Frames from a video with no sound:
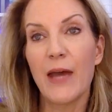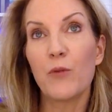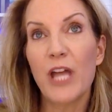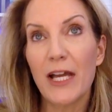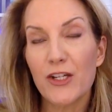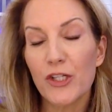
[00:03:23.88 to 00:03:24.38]

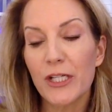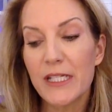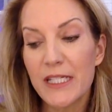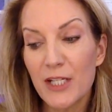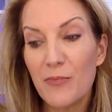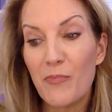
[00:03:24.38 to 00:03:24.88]
we actually
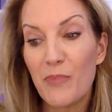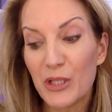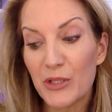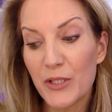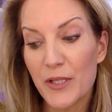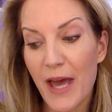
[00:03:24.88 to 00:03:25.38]
did
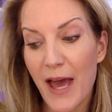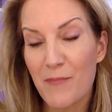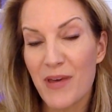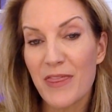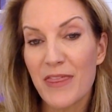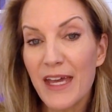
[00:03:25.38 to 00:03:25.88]
build that,
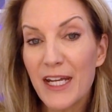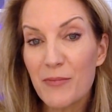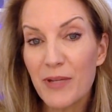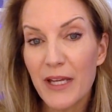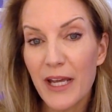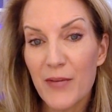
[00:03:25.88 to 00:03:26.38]
but then it
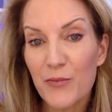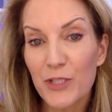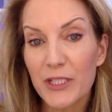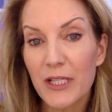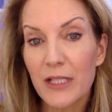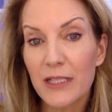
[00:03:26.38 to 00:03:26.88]
became
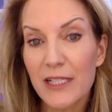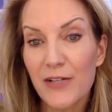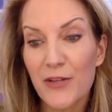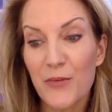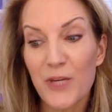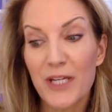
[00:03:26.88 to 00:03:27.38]
really clear
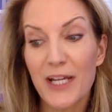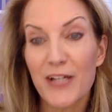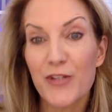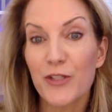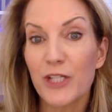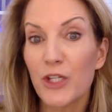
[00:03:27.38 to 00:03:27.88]
that we could
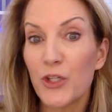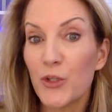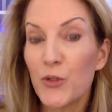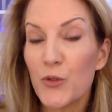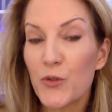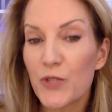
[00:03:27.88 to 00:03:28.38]
actually
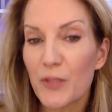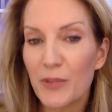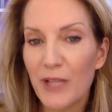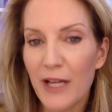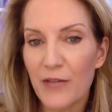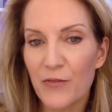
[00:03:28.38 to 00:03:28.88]
use the
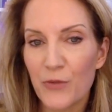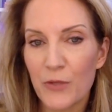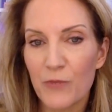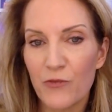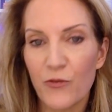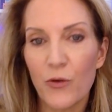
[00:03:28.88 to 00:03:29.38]

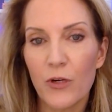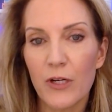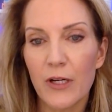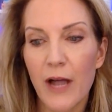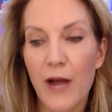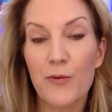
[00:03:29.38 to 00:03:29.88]
platform
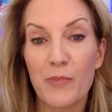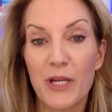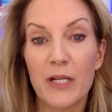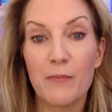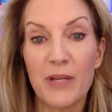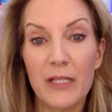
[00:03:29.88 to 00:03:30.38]
for our
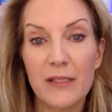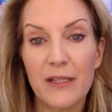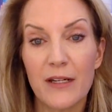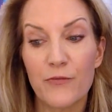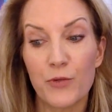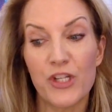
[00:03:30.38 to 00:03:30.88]
B2B
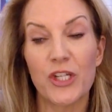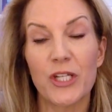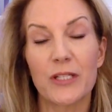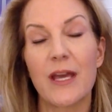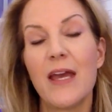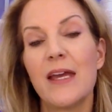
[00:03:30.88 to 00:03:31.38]
stuff, which
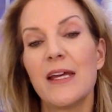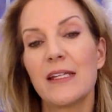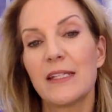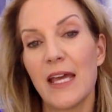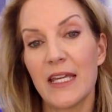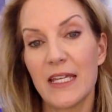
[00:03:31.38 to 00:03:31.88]
is
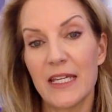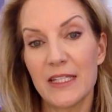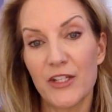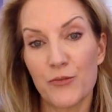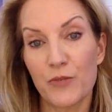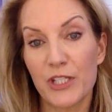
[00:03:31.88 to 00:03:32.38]
taking
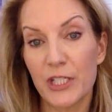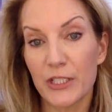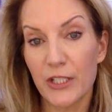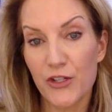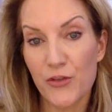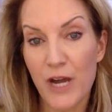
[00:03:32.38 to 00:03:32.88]
this
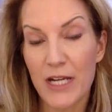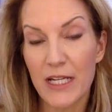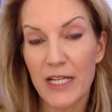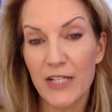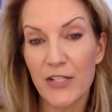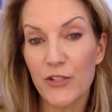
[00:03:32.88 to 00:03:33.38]
resilience training
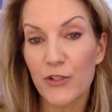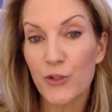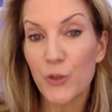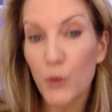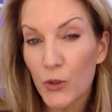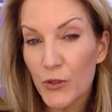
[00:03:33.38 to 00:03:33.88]
into
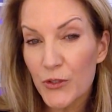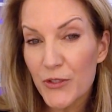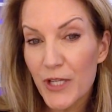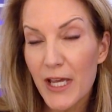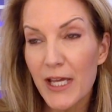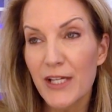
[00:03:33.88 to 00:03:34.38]

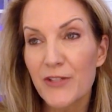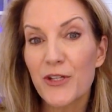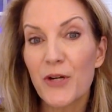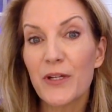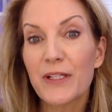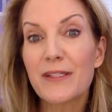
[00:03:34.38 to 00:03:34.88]
schools.
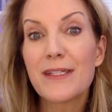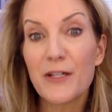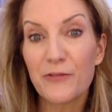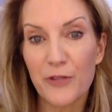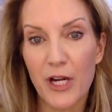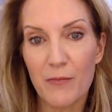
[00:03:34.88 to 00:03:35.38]
So it's
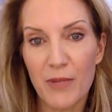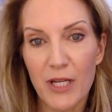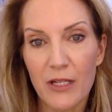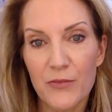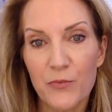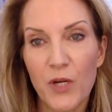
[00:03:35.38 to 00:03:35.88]
different
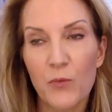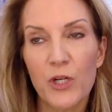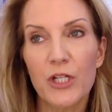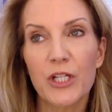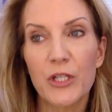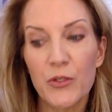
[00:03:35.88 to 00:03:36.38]
because what
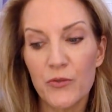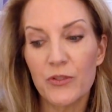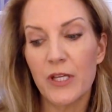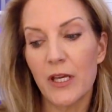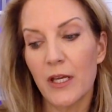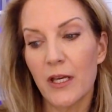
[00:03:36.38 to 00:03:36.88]
we're
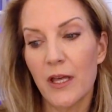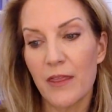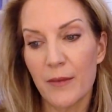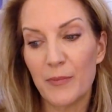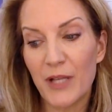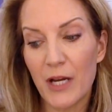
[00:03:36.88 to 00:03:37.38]
using
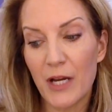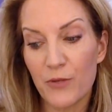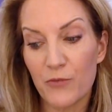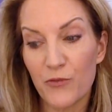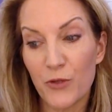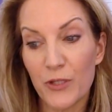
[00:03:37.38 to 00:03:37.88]
the
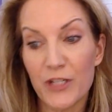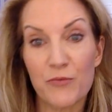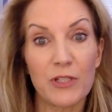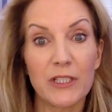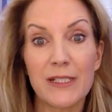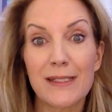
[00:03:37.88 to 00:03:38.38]
platform for is
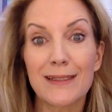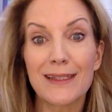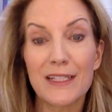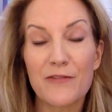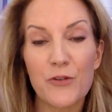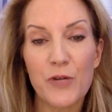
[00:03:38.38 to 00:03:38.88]
really
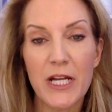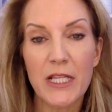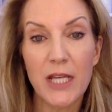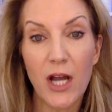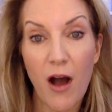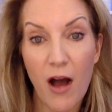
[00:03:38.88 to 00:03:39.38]
delivering
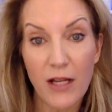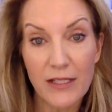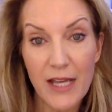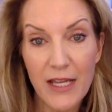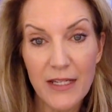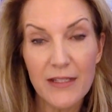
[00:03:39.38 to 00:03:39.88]
the
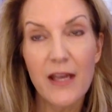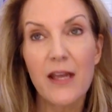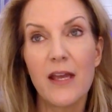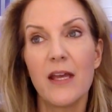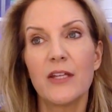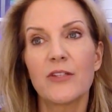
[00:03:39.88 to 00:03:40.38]
content.
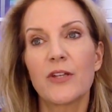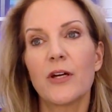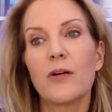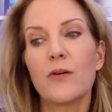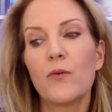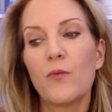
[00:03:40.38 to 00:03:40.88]

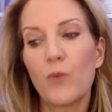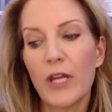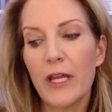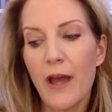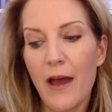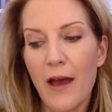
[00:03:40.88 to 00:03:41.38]
So
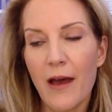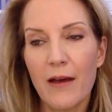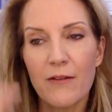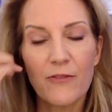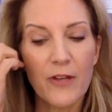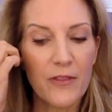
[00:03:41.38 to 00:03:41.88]
we
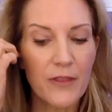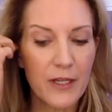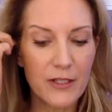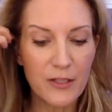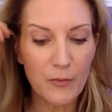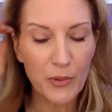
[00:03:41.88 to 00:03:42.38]
have
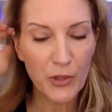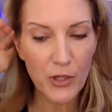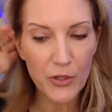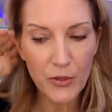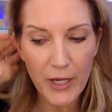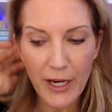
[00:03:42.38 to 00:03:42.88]
this
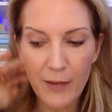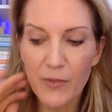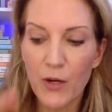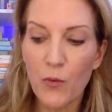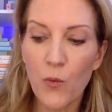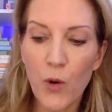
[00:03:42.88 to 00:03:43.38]
program
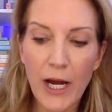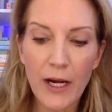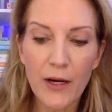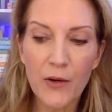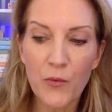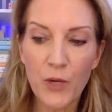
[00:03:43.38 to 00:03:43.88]

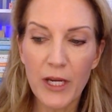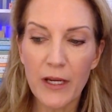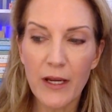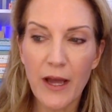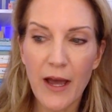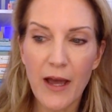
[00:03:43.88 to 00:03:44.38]
where we
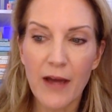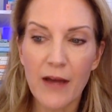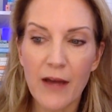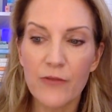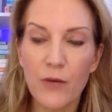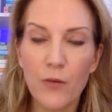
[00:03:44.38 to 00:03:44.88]

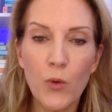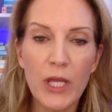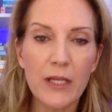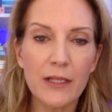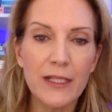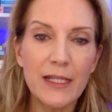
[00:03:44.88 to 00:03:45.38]
have
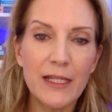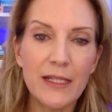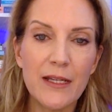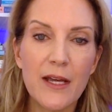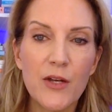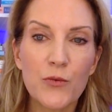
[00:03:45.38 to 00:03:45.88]

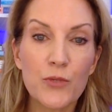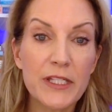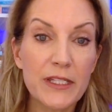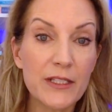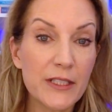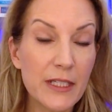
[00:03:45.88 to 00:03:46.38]
weekly
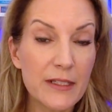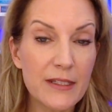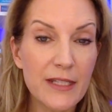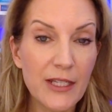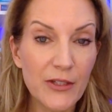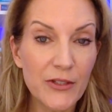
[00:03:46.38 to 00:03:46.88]
resilience
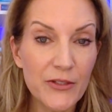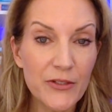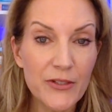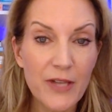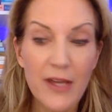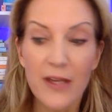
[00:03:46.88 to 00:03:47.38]

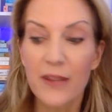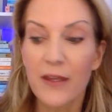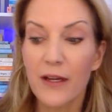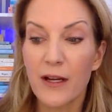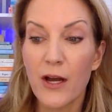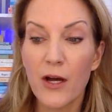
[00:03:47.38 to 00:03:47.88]
skills
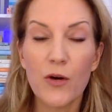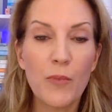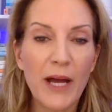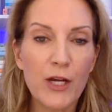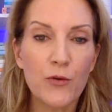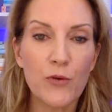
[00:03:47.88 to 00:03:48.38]
that go
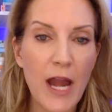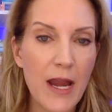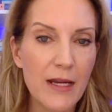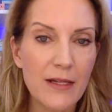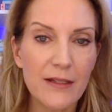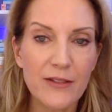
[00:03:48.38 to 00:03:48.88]
by
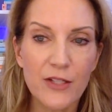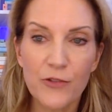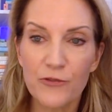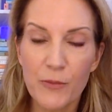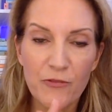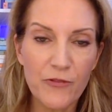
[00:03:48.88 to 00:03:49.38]
grade. So
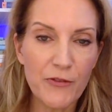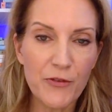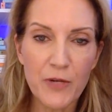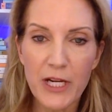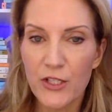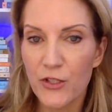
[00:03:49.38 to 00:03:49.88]
from 5th
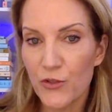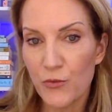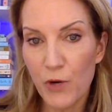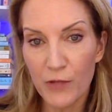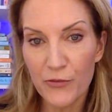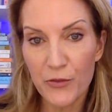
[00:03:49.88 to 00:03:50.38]
grade to
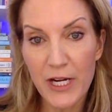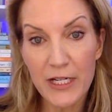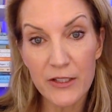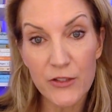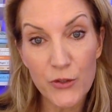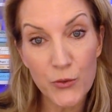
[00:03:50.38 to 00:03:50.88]
12th grade
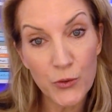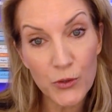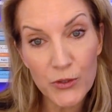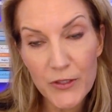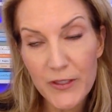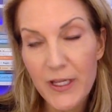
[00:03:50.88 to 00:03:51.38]
in
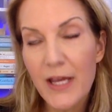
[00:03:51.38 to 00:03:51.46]
schools.